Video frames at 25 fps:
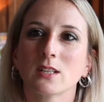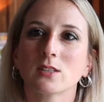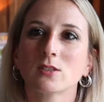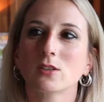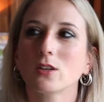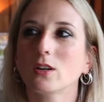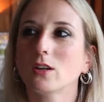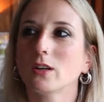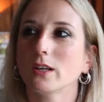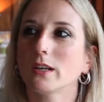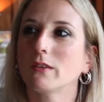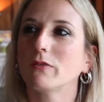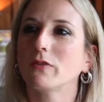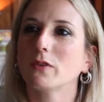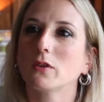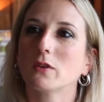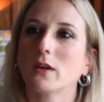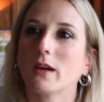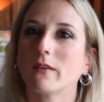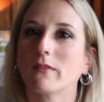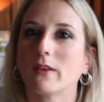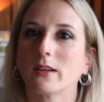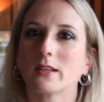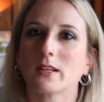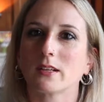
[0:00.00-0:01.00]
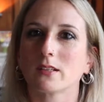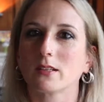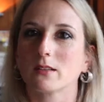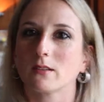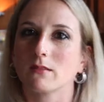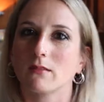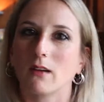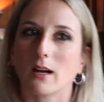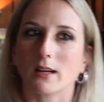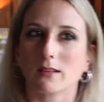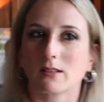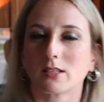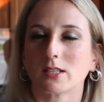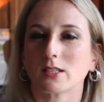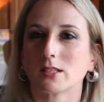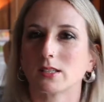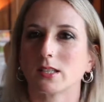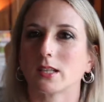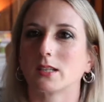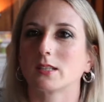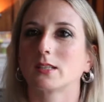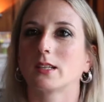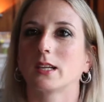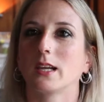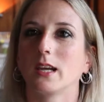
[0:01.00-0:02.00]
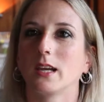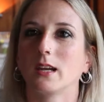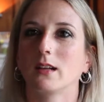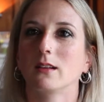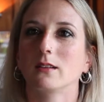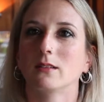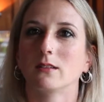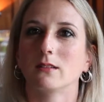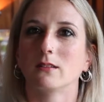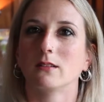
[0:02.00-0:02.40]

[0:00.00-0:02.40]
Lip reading: So if you have other artistic skill,